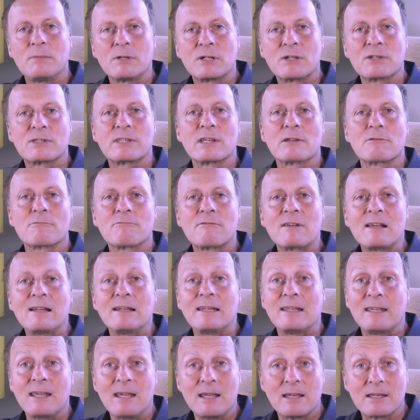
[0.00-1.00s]
because it
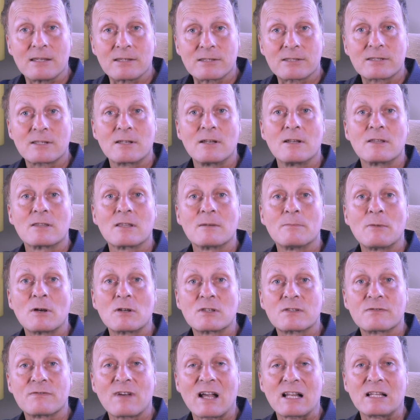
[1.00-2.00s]
really is the
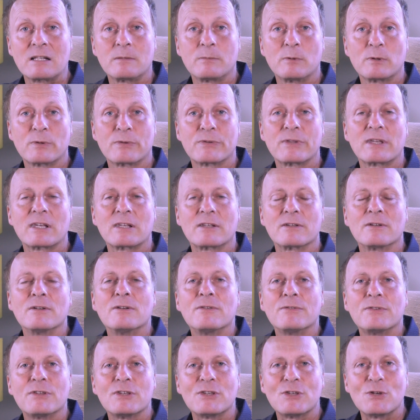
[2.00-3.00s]
most valuable thing
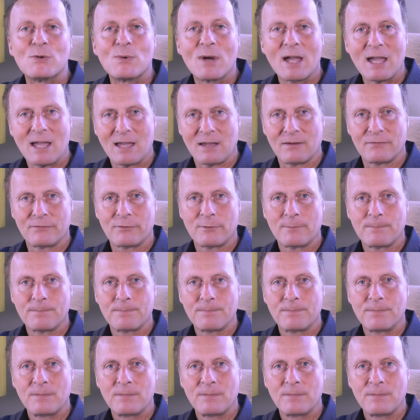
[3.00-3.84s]
that you have.